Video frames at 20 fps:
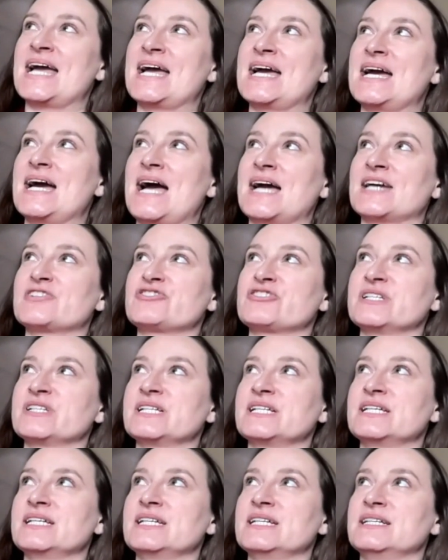I
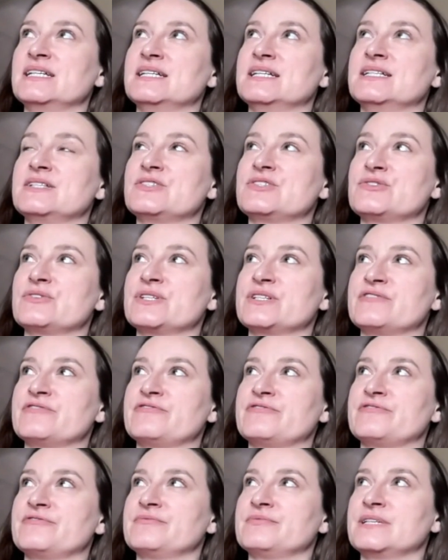actually
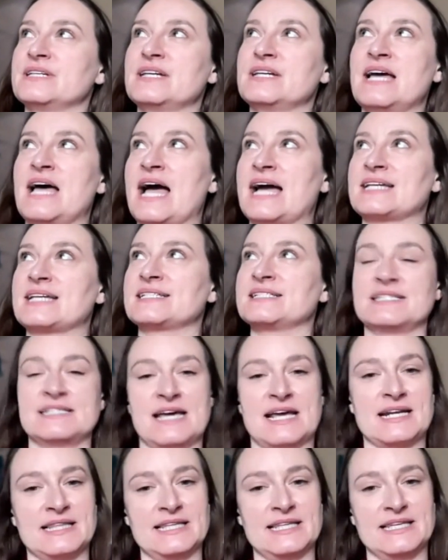sort of
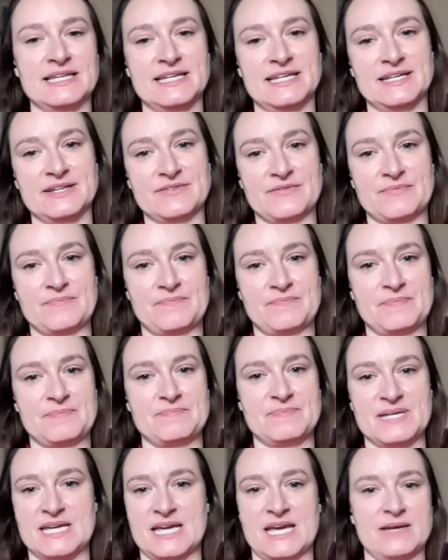accidentally
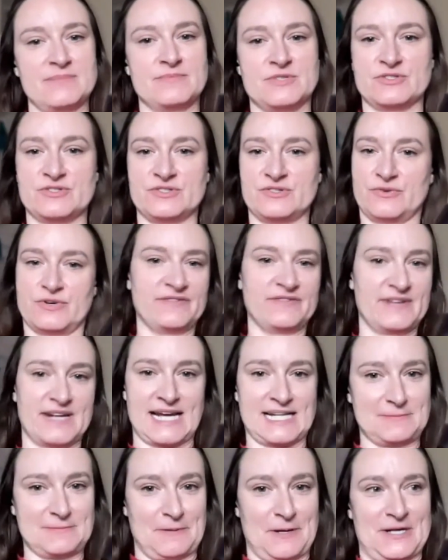became sort
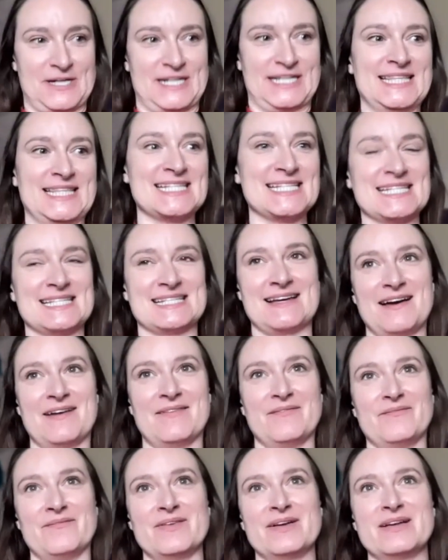of an expert in this.
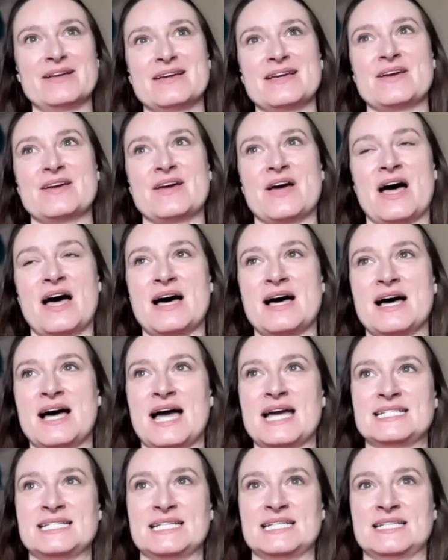
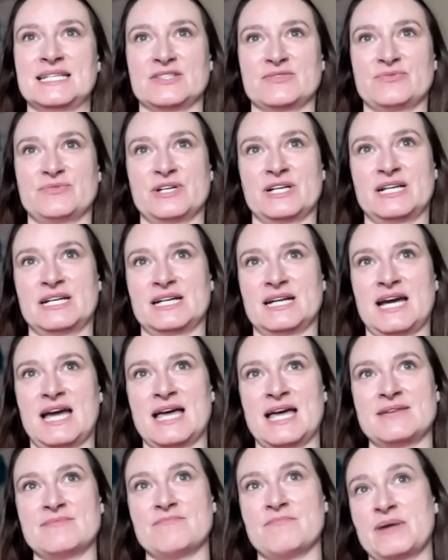I did this work
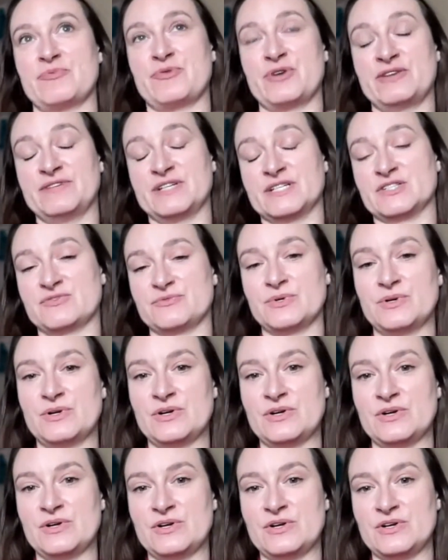at my previous
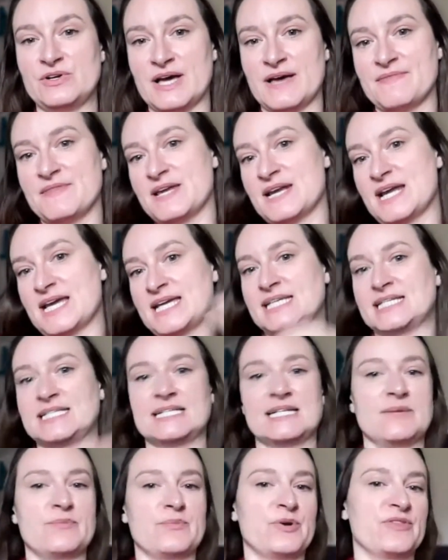role, and then I
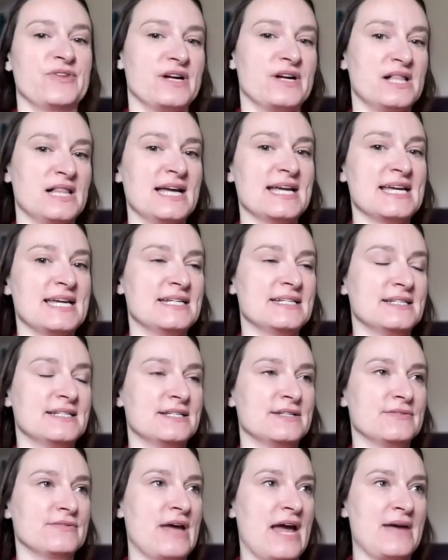ended up with a
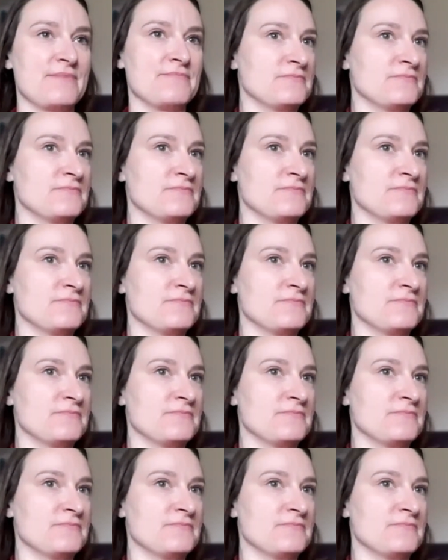client